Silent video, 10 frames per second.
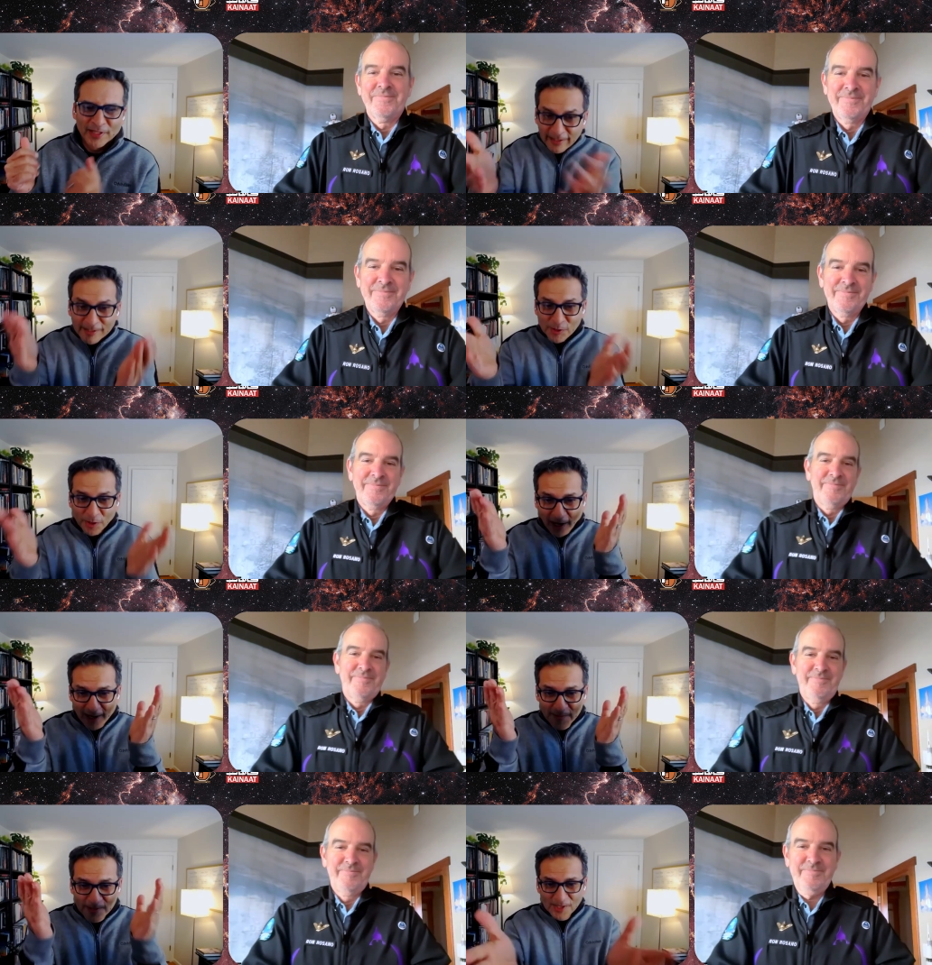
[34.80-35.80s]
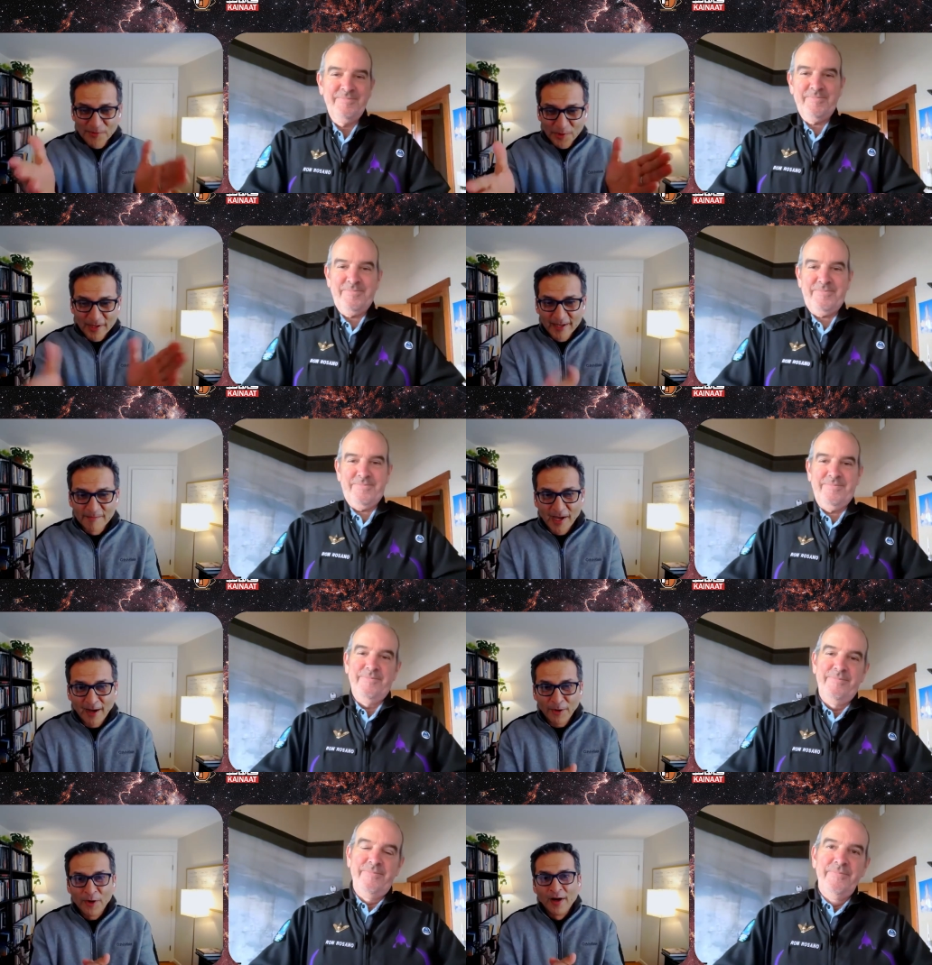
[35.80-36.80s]
Speaker 1: over there, so I'm interviewing
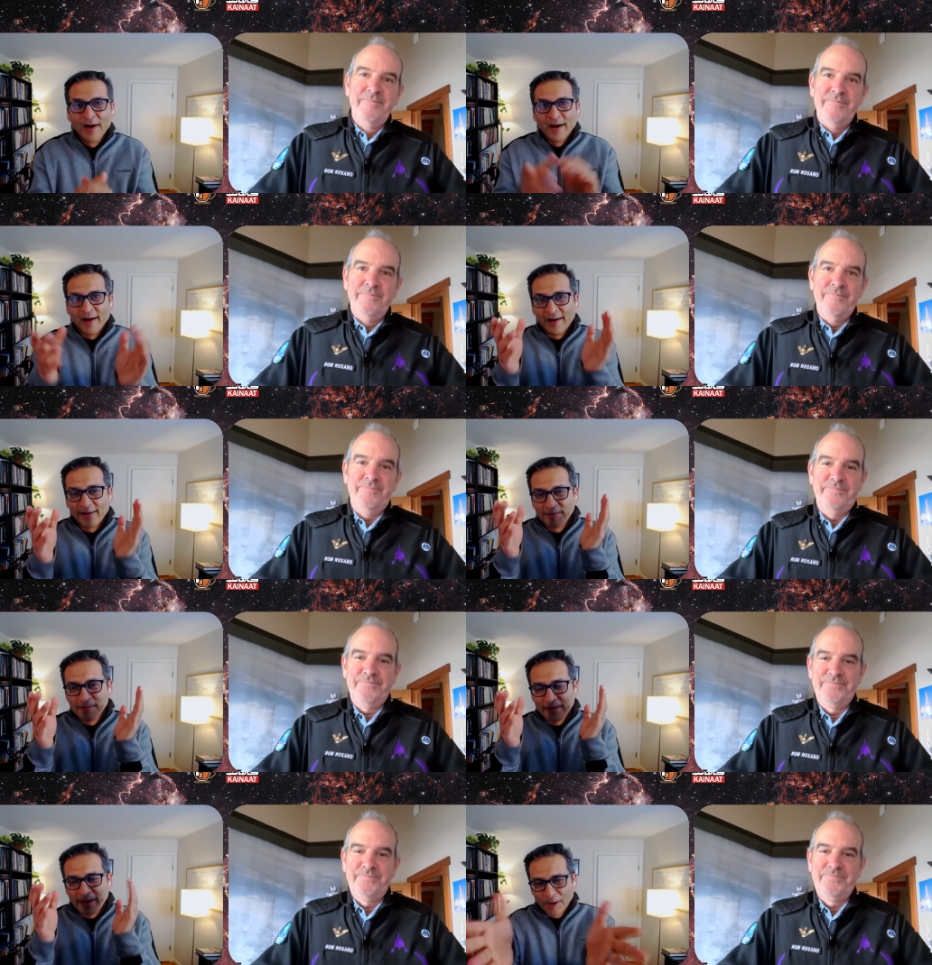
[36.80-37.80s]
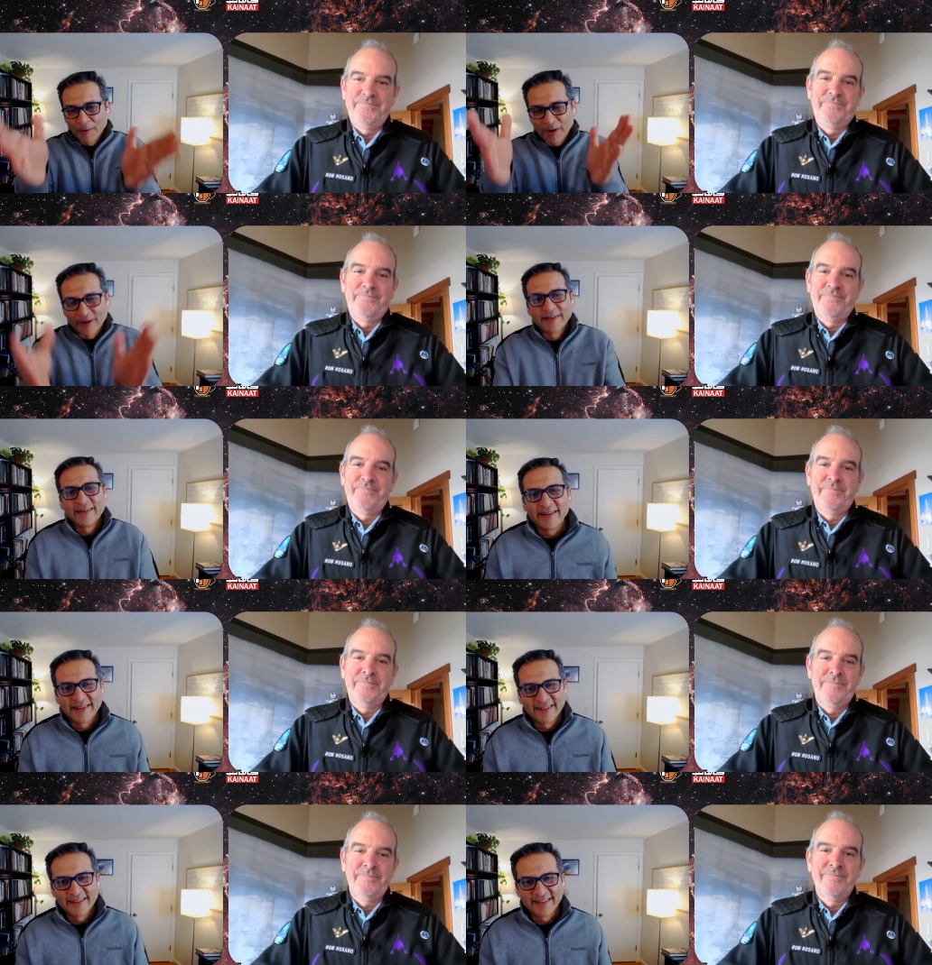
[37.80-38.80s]
him now. Uh, hello, Ron.
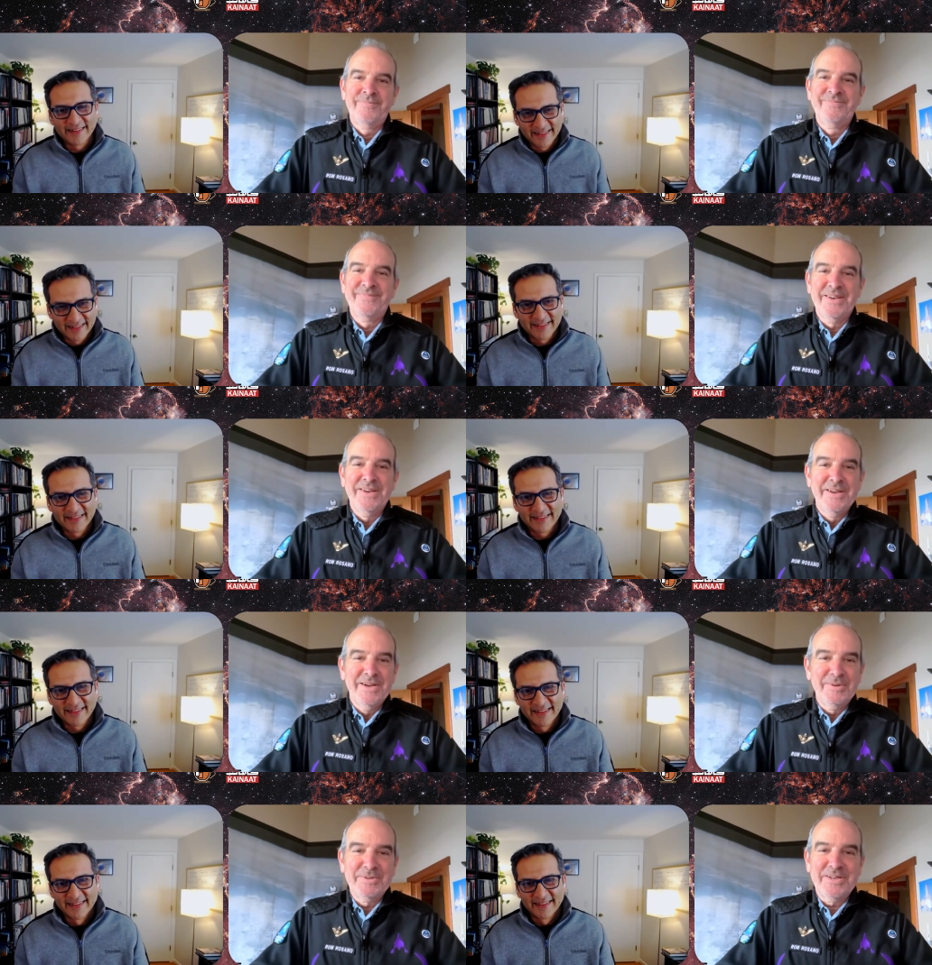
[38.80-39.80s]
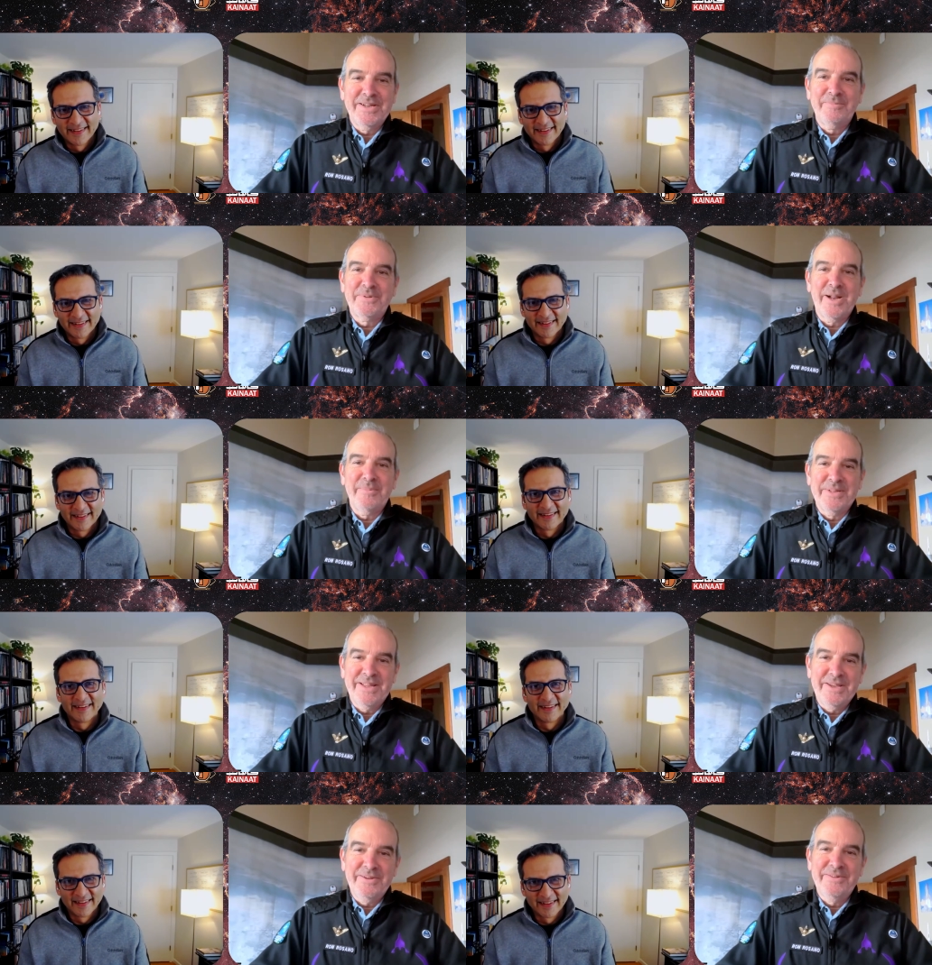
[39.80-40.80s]
Speaker 2: Hello, Sam. Salman.
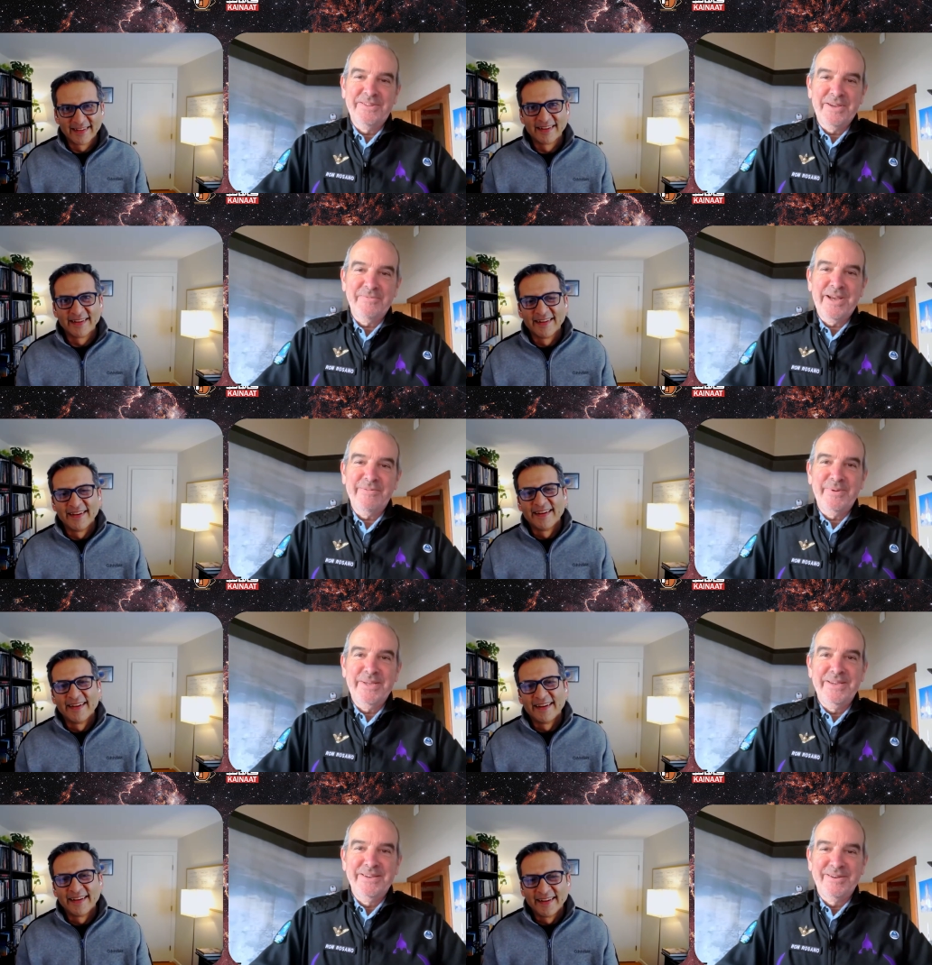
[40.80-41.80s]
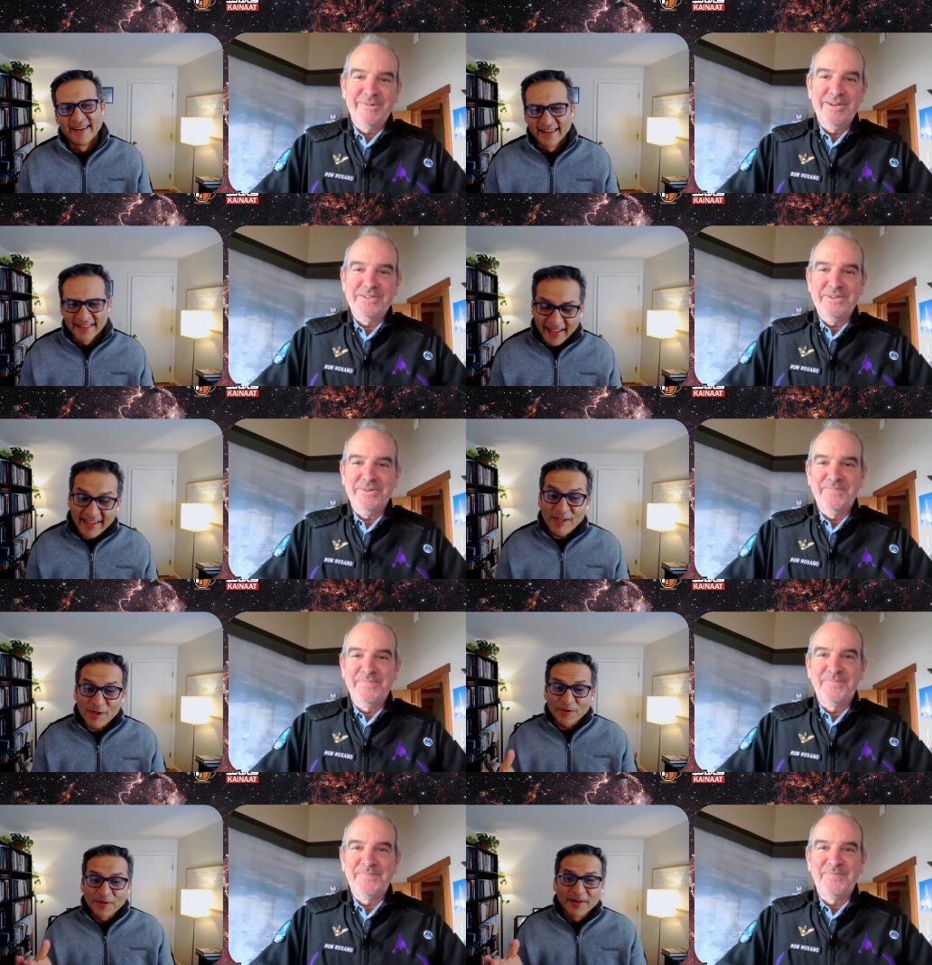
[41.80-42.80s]
Thank you. Thank you for having me. Great to see you.
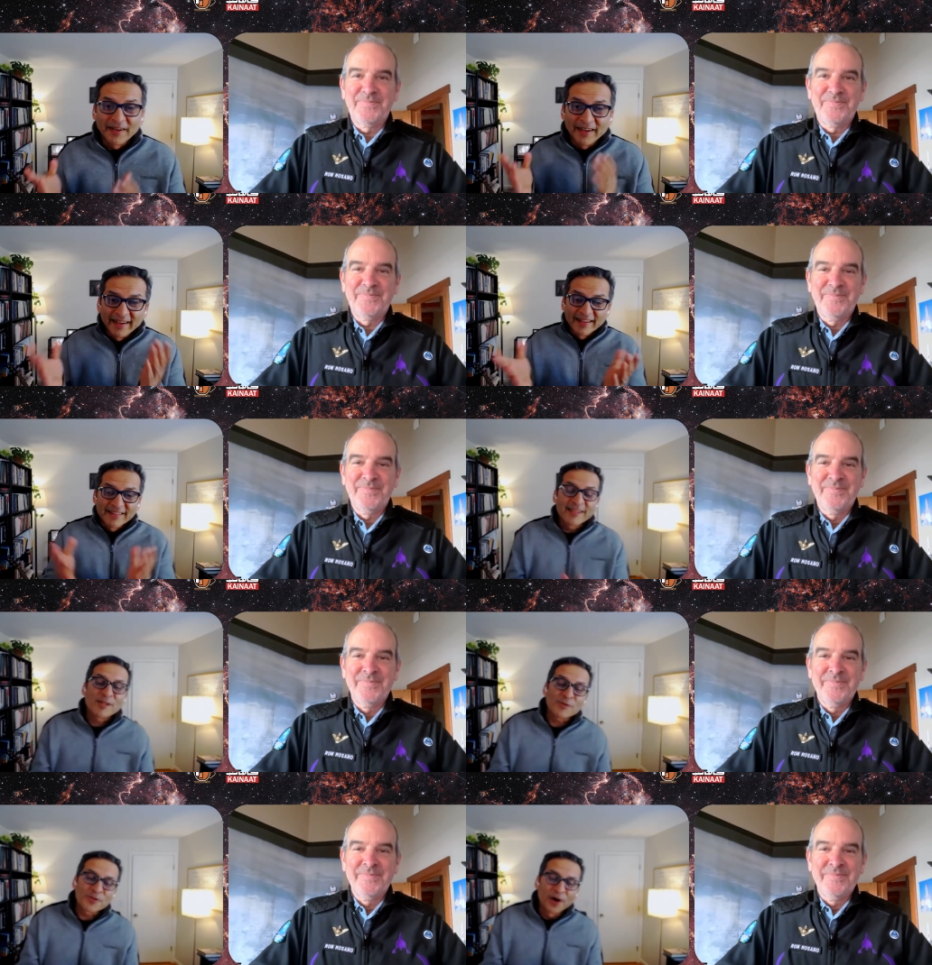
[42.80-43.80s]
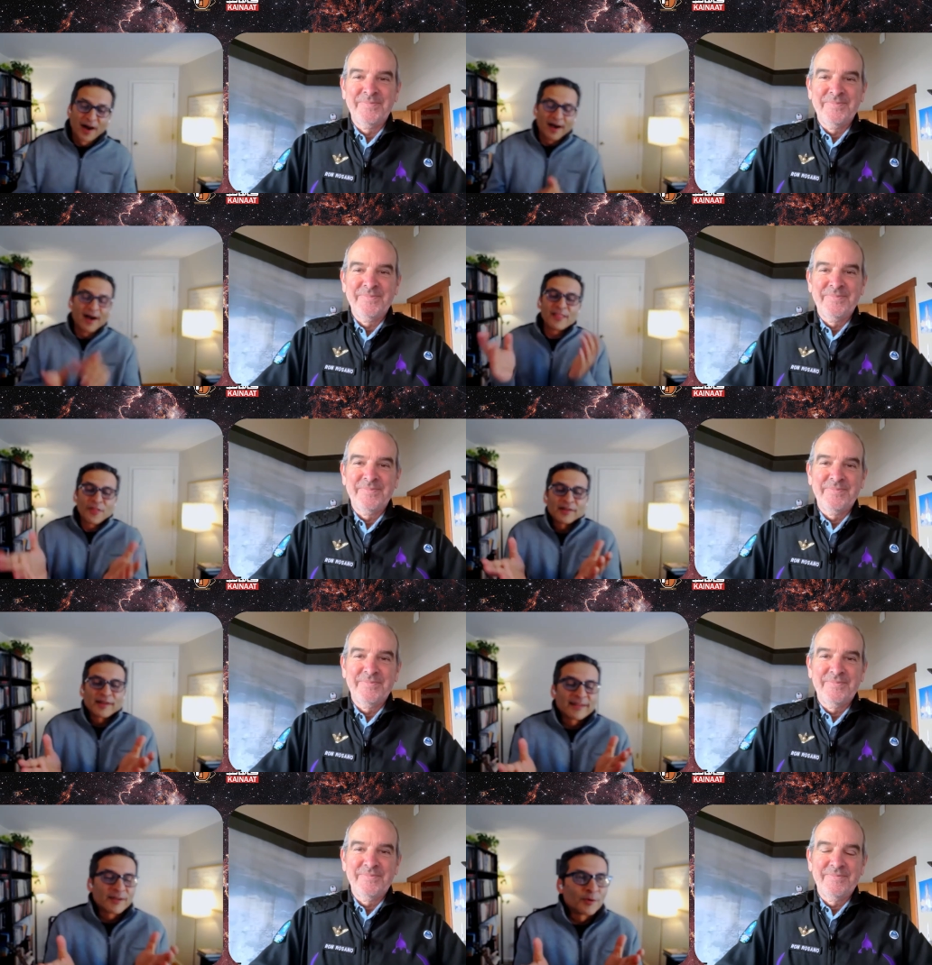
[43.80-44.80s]
Speaker 1: Thank you. Thank you. So I,
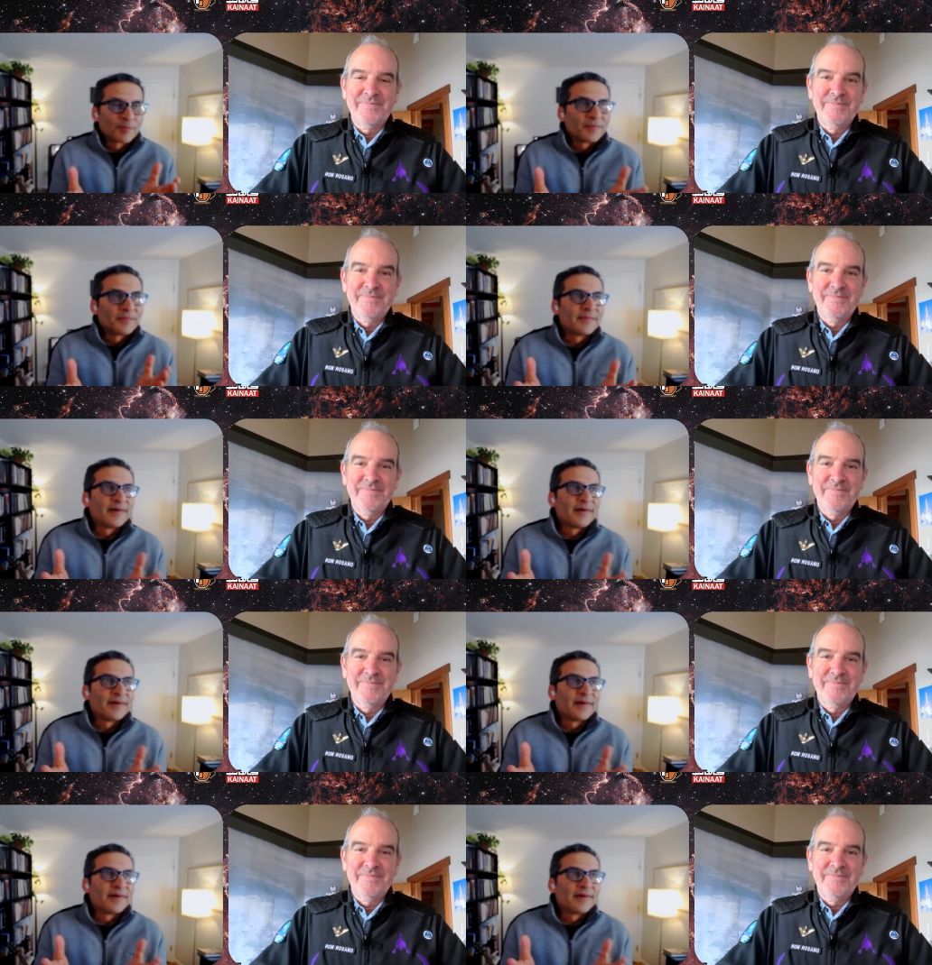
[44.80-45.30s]
thought, like, you know,